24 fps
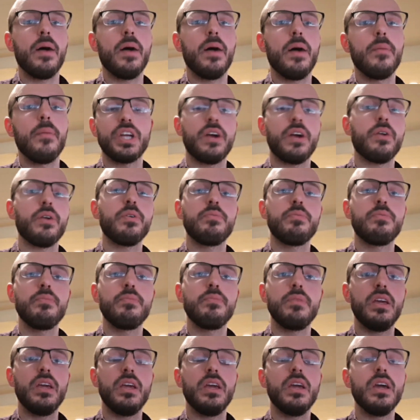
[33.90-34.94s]
Share with
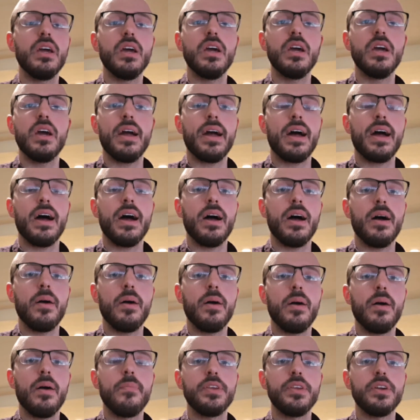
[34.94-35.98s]
me
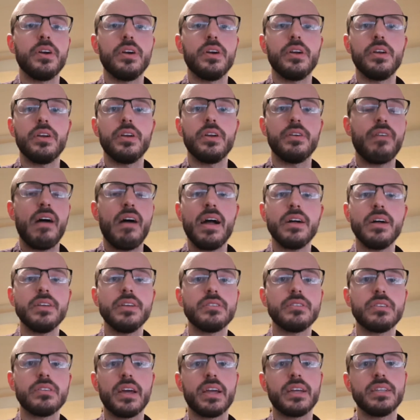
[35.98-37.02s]
your files,
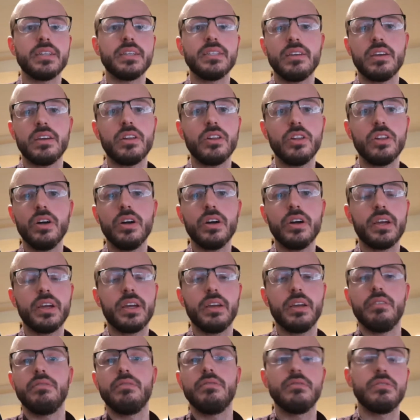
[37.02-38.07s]
and I can take a look
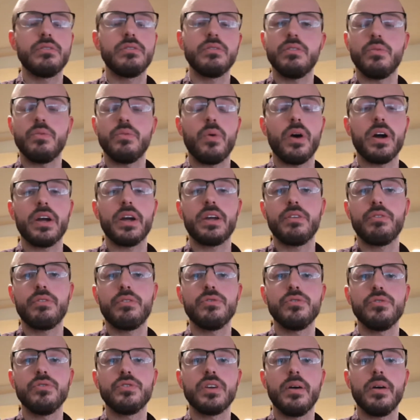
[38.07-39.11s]
and walk you
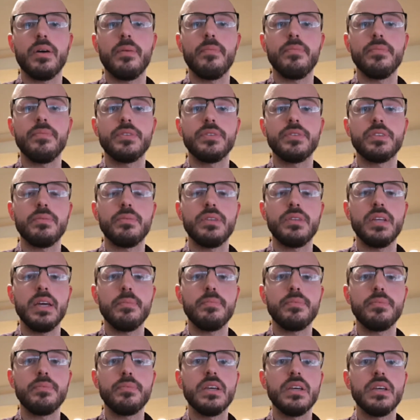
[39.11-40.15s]
through some
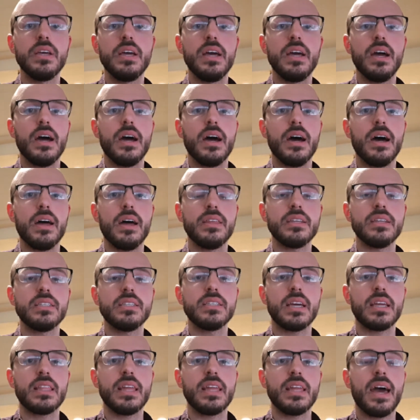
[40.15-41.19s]
tips, things
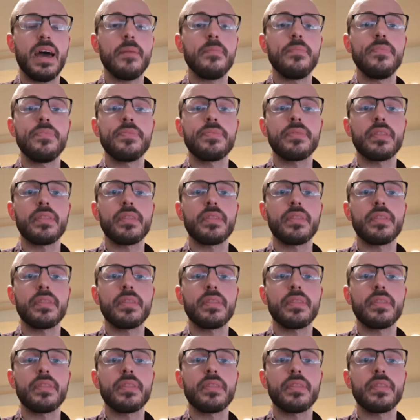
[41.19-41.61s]
like that.